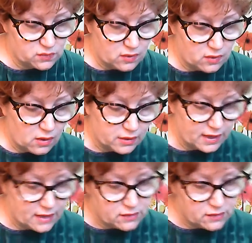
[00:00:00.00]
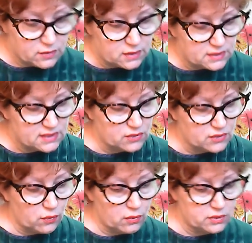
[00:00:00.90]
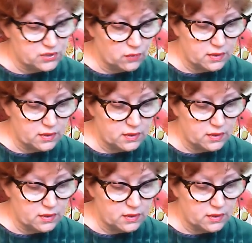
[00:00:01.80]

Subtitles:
were all gathered and stored